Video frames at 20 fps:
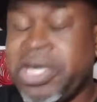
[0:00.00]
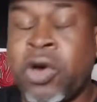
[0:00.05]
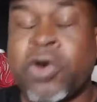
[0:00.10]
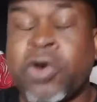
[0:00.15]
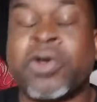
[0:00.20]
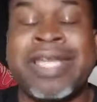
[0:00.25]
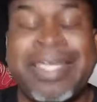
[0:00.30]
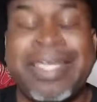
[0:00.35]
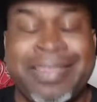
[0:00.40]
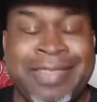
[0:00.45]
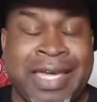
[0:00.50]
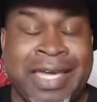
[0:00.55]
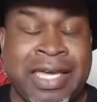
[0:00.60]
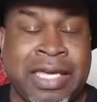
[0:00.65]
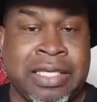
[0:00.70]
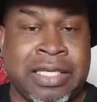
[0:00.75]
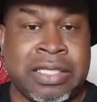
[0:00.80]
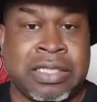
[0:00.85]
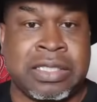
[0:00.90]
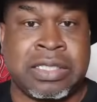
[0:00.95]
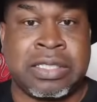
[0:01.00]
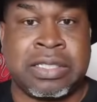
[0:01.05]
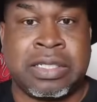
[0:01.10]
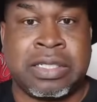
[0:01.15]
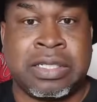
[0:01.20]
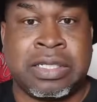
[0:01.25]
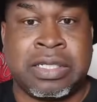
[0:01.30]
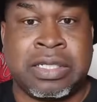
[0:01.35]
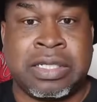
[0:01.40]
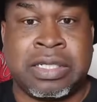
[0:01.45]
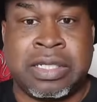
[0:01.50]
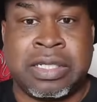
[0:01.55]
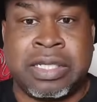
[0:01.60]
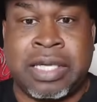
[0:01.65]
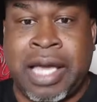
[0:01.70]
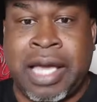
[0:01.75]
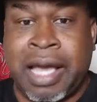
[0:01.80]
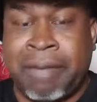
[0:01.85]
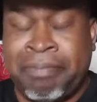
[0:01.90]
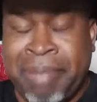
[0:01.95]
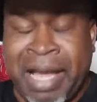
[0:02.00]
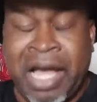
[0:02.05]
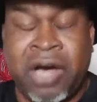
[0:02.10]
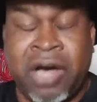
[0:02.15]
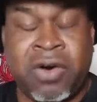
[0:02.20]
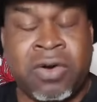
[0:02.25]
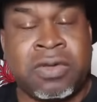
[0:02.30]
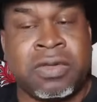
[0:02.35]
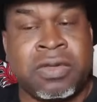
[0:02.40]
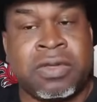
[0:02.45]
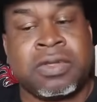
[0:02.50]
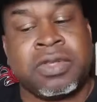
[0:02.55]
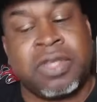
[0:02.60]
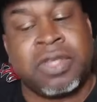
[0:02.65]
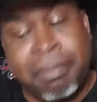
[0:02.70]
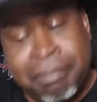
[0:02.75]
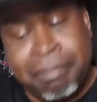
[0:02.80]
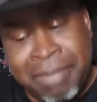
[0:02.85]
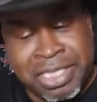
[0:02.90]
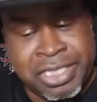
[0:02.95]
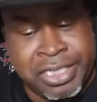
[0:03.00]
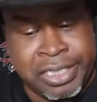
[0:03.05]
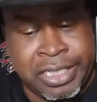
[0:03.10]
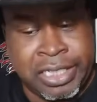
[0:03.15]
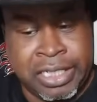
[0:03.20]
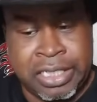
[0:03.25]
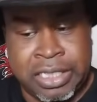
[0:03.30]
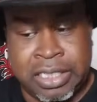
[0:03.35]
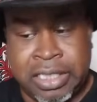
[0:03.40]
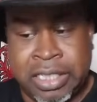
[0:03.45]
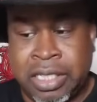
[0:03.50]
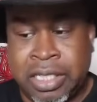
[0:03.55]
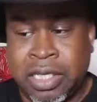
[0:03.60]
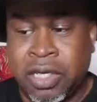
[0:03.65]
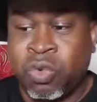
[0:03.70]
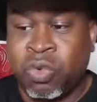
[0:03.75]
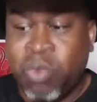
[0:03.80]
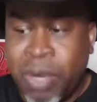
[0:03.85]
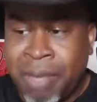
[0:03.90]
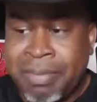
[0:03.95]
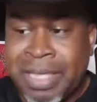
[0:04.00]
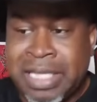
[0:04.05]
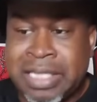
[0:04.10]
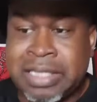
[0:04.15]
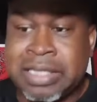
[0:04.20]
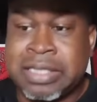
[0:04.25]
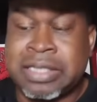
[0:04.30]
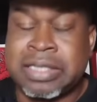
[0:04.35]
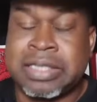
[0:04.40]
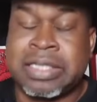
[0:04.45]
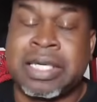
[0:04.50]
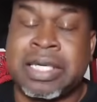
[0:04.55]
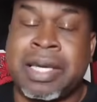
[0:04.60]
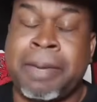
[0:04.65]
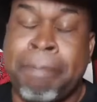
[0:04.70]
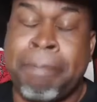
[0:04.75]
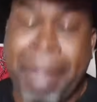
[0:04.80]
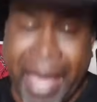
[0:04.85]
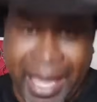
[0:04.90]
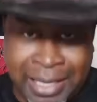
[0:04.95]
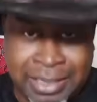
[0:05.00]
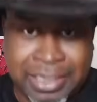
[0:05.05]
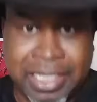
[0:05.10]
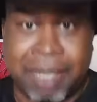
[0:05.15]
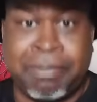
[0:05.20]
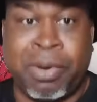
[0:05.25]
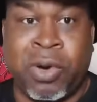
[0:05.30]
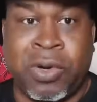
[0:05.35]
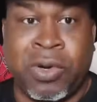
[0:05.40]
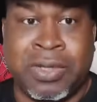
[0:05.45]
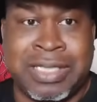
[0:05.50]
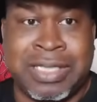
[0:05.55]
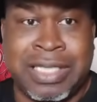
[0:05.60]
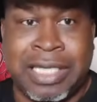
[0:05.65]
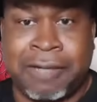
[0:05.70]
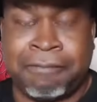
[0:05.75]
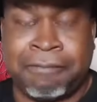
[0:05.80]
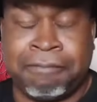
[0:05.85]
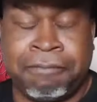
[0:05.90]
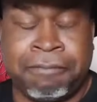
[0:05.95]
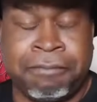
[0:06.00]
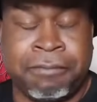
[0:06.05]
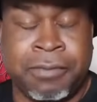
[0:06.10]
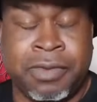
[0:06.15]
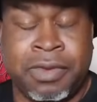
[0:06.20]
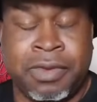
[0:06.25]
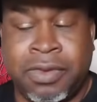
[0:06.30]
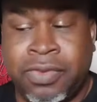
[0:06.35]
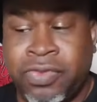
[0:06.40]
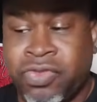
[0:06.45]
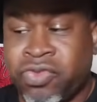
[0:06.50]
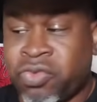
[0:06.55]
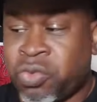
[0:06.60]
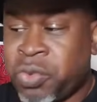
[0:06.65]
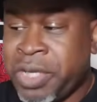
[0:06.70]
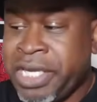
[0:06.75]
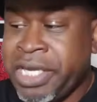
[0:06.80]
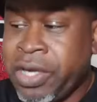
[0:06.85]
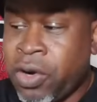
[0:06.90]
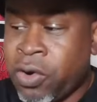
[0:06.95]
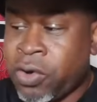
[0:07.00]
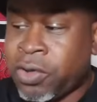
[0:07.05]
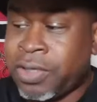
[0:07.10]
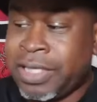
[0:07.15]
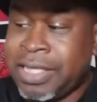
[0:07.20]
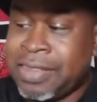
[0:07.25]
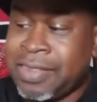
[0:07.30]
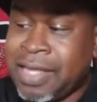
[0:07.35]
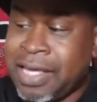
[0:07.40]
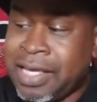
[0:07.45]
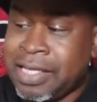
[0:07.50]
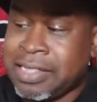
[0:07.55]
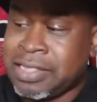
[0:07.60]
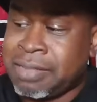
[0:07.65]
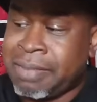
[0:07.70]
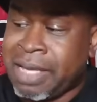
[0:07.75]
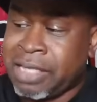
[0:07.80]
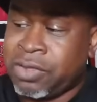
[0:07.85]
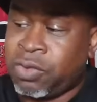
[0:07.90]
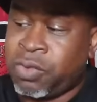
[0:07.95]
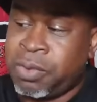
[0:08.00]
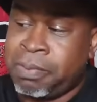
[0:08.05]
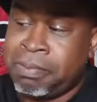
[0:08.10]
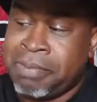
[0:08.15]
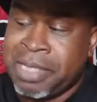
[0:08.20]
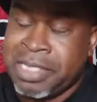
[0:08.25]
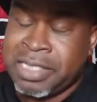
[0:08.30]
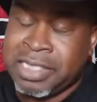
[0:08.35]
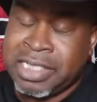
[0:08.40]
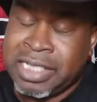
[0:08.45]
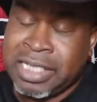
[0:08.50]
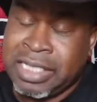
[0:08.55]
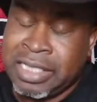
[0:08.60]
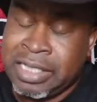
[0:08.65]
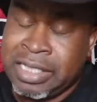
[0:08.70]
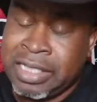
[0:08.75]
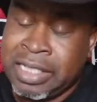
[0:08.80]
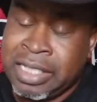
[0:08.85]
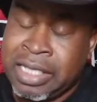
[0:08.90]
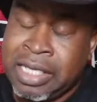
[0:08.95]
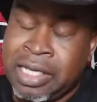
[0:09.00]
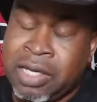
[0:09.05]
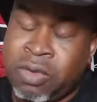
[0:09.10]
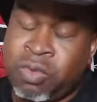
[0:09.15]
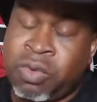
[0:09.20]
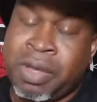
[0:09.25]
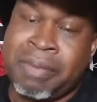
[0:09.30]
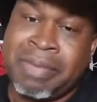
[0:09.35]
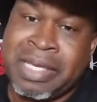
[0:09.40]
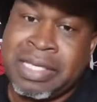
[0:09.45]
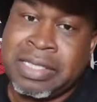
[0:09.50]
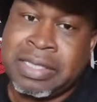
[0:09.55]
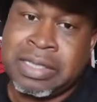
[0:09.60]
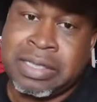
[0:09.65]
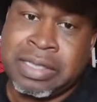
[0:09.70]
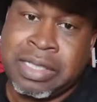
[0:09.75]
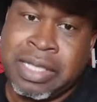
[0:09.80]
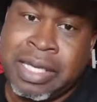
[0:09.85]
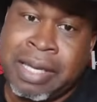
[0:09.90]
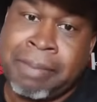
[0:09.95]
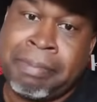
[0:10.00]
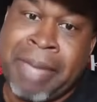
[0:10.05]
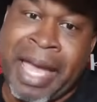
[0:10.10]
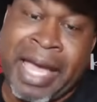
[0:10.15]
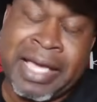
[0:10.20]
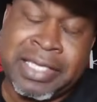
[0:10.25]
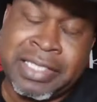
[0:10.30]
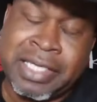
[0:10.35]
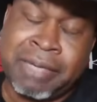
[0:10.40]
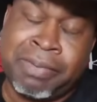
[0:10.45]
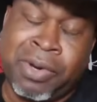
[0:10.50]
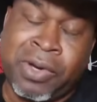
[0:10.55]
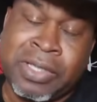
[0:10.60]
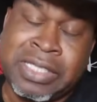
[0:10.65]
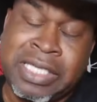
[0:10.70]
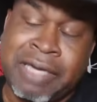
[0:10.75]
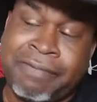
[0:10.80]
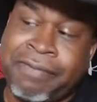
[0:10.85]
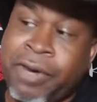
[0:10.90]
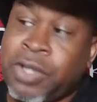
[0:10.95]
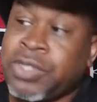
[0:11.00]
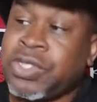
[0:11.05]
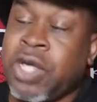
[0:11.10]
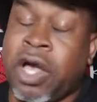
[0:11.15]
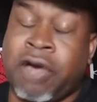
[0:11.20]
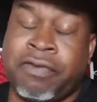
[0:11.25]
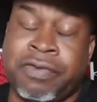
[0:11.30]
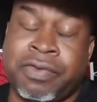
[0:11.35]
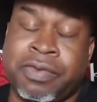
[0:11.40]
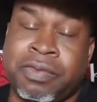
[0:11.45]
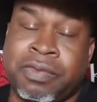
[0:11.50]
early things about the Michigan women's basketball team. Three early things about the Michigan women's basketball team. First off,